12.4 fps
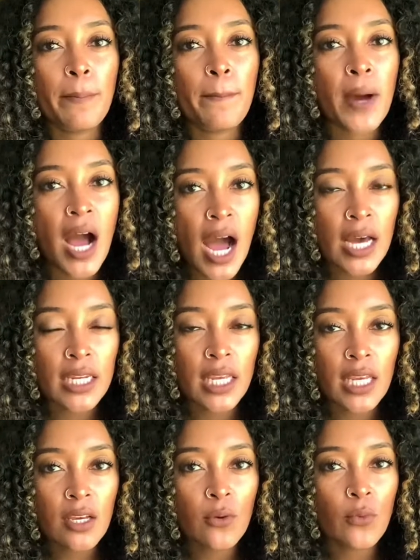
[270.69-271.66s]

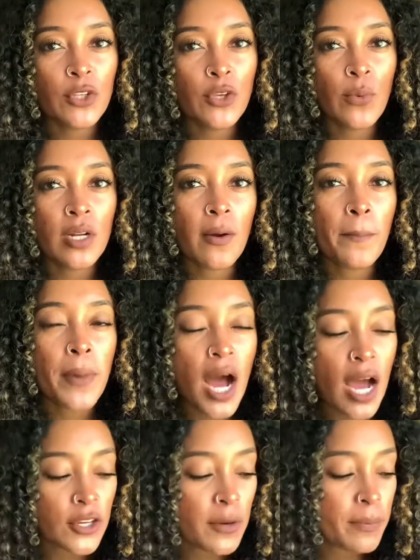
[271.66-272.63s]
Potting, when you want to
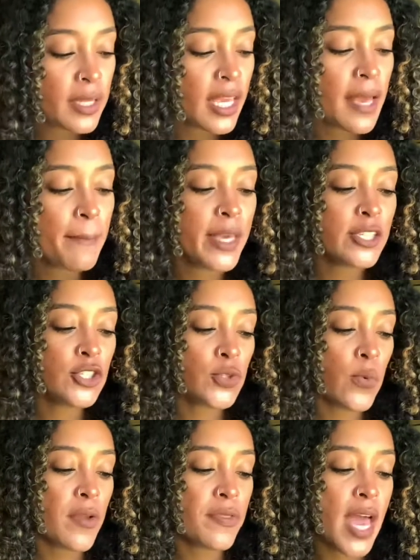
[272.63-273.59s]
pot your plant, make
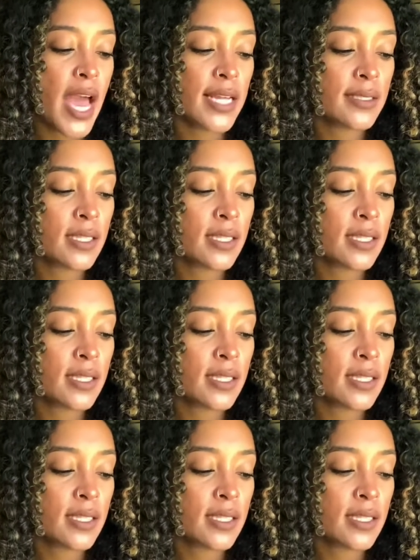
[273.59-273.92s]
sure that